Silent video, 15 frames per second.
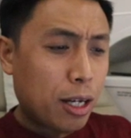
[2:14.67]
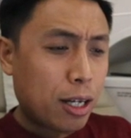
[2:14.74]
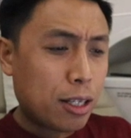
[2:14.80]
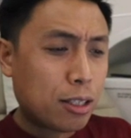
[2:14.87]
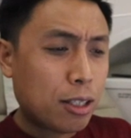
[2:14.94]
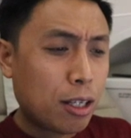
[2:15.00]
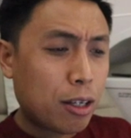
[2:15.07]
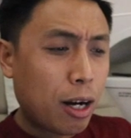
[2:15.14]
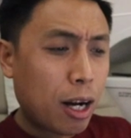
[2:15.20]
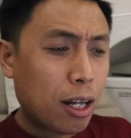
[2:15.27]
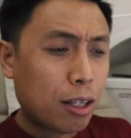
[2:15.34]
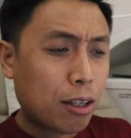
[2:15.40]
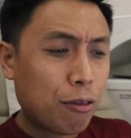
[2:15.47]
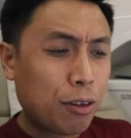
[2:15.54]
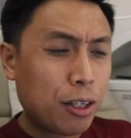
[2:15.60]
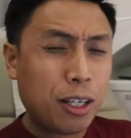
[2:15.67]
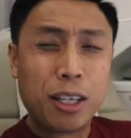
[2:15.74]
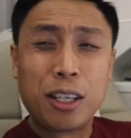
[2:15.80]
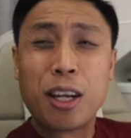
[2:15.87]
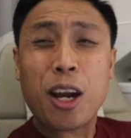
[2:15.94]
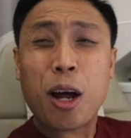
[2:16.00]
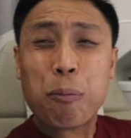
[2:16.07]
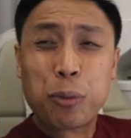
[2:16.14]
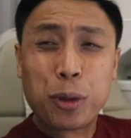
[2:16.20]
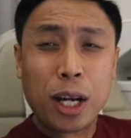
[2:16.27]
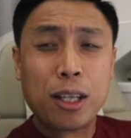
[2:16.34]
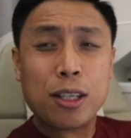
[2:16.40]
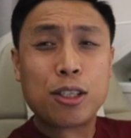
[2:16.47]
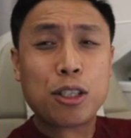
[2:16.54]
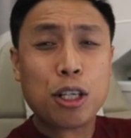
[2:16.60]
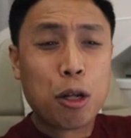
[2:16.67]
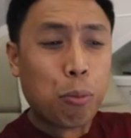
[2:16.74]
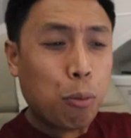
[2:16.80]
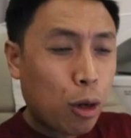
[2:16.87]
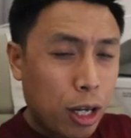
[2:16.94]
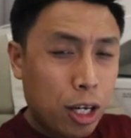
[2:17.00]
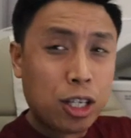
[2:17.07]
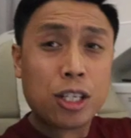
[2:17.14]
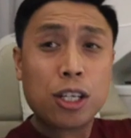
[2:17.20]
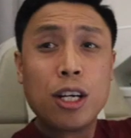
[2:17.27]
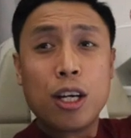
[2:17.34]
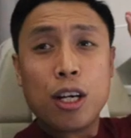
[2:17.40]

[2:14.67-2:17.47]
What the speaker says: it's still relatively in an uptrend, still bullish.